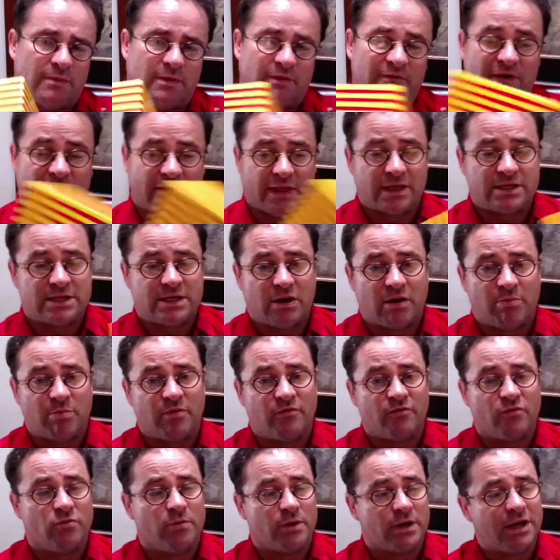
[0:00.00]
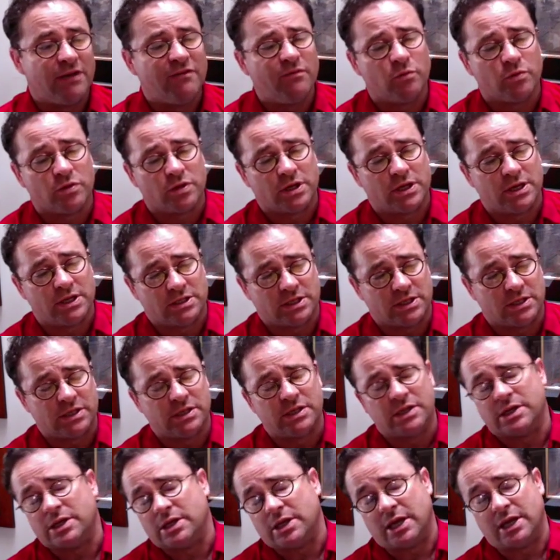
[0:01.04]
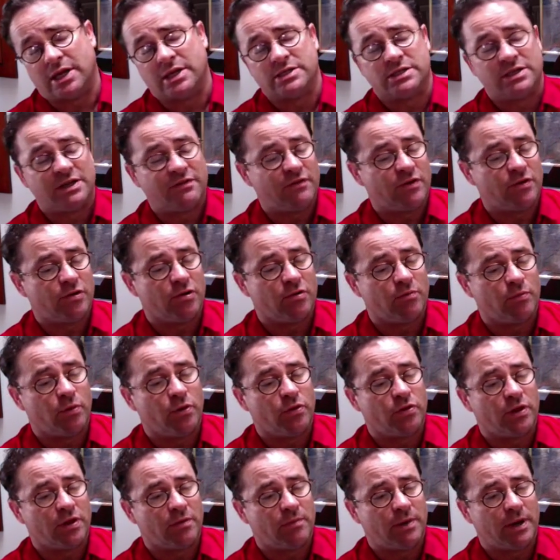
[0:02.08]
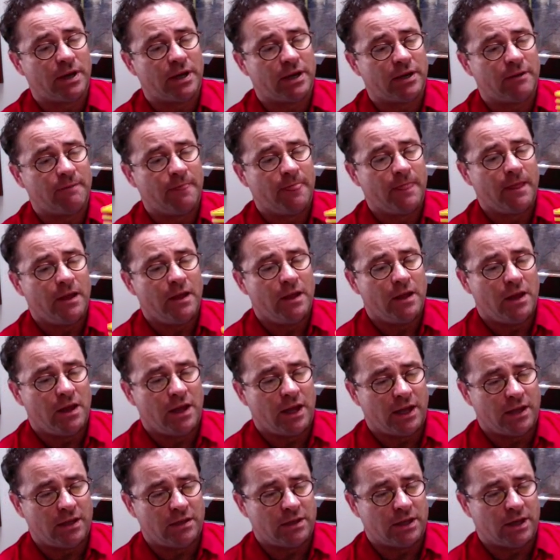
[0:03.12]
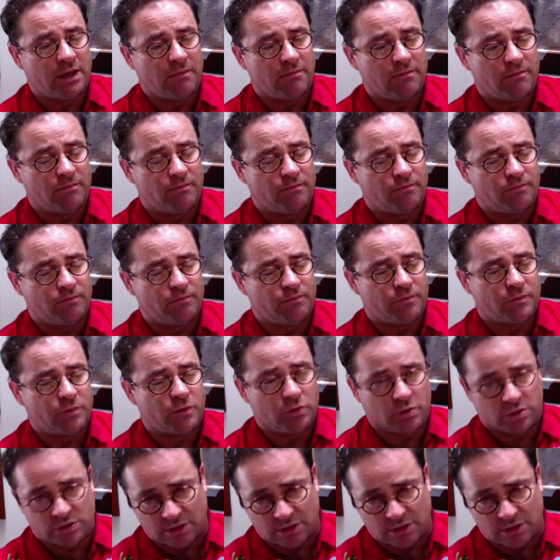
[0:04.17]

In fact, that's how I perform it. Even with kids, I did it at a 7-year-old birthday party and took